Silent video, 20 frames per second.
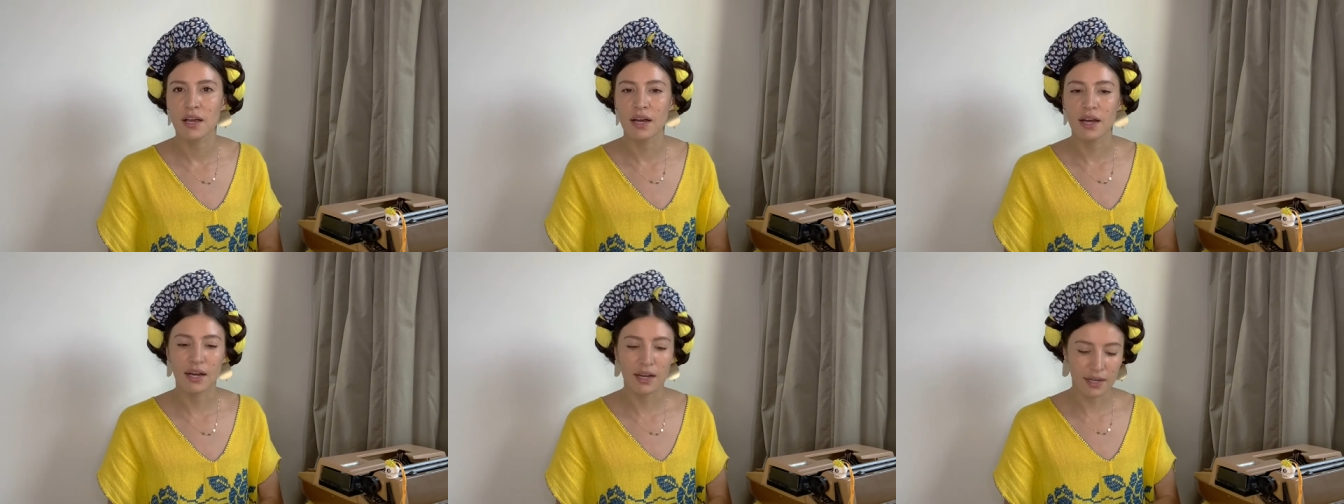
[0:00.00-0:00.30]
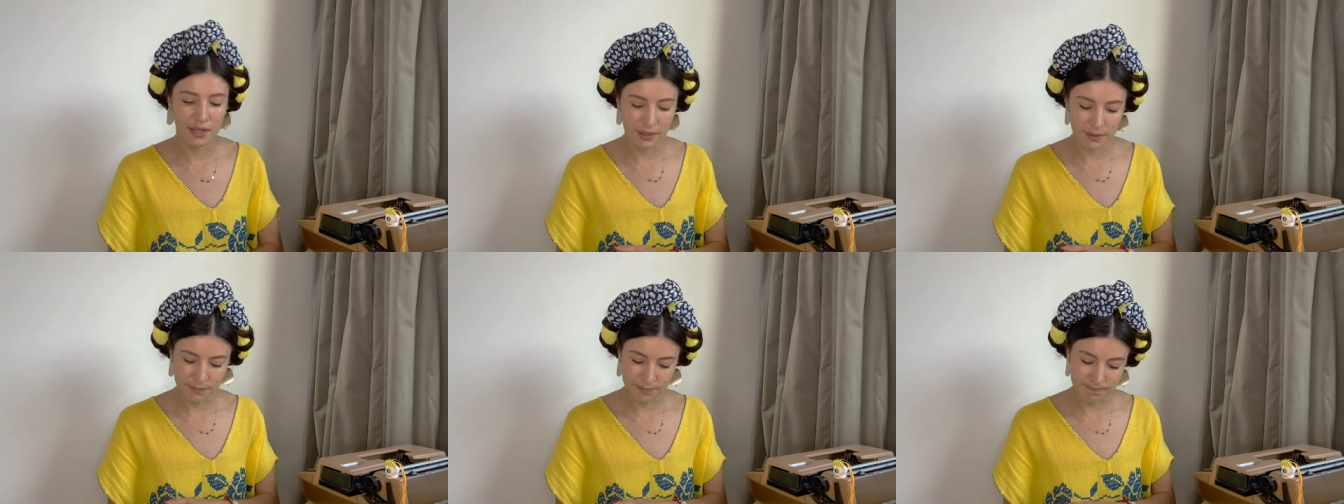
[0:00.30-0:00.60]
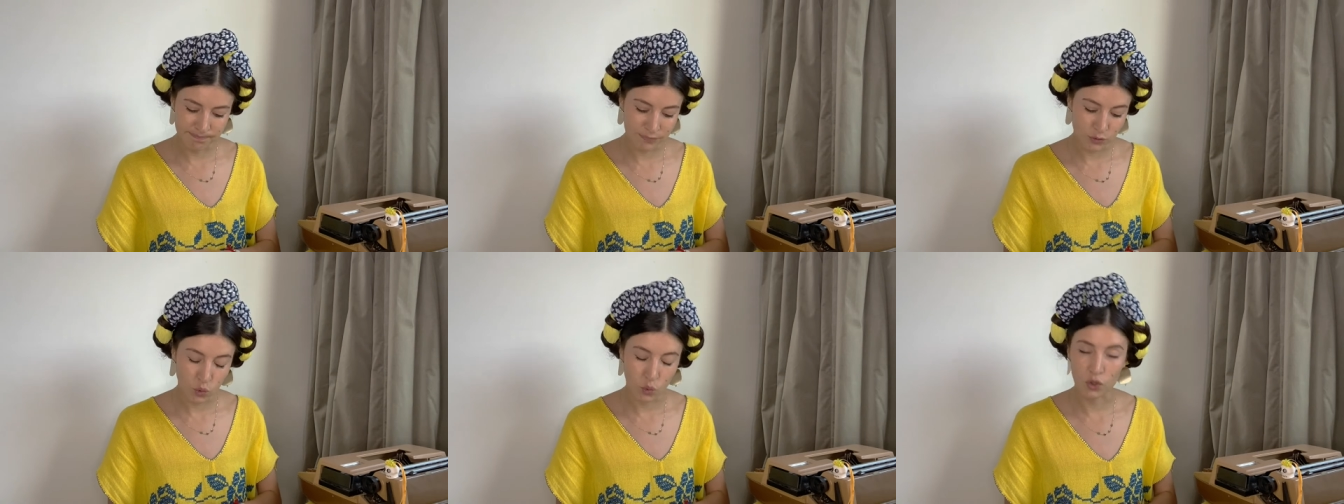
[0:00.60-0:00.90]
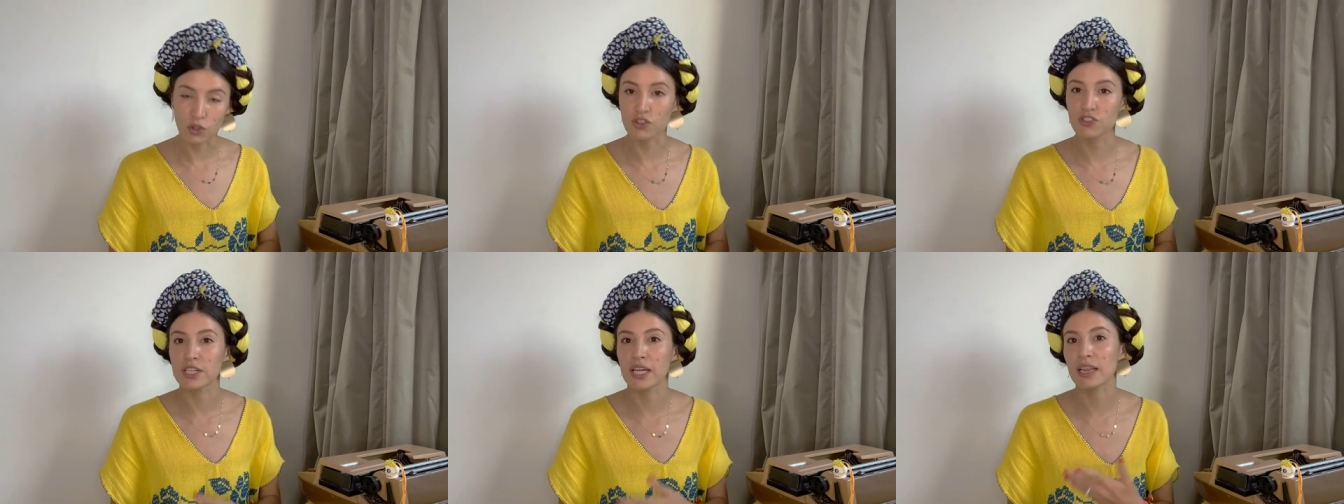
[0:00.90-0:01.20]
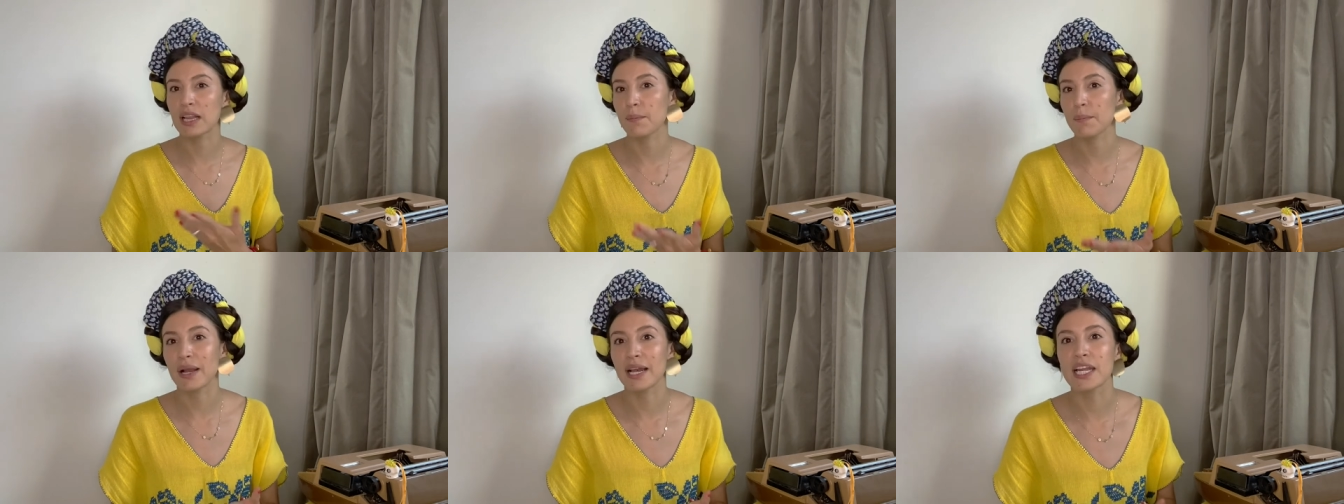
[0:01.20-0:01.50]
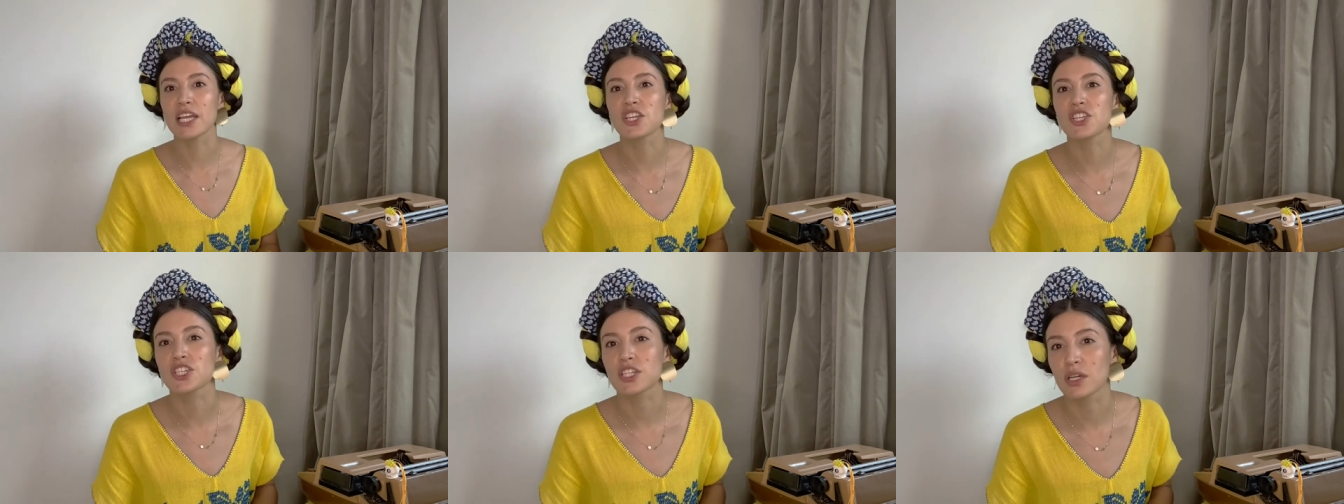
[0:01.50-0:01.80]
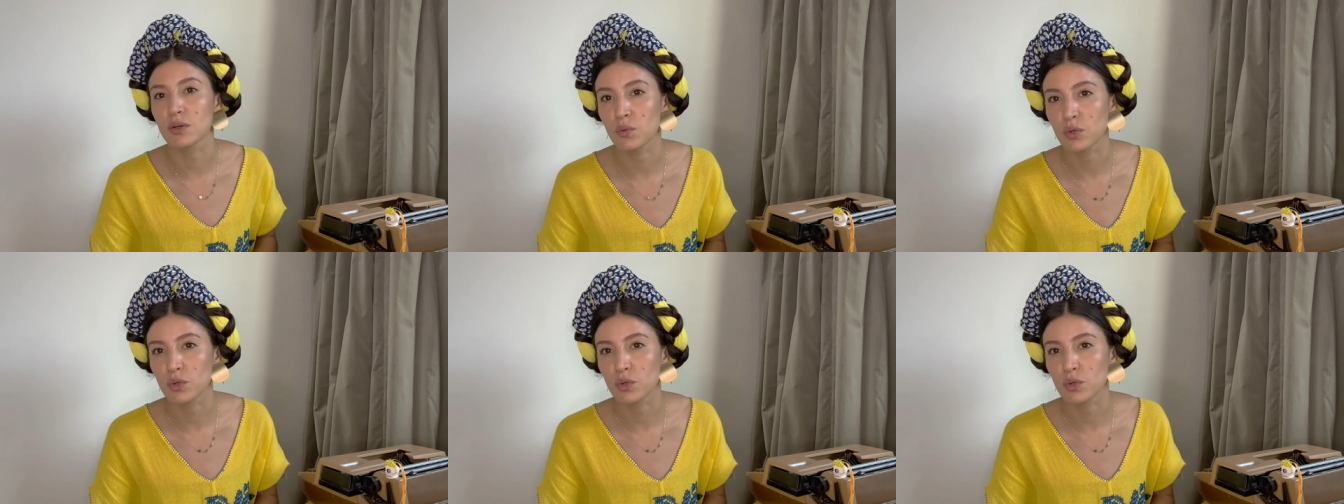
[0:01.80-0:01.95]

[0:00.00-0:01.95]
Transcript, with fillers: um, to understand La Malinche,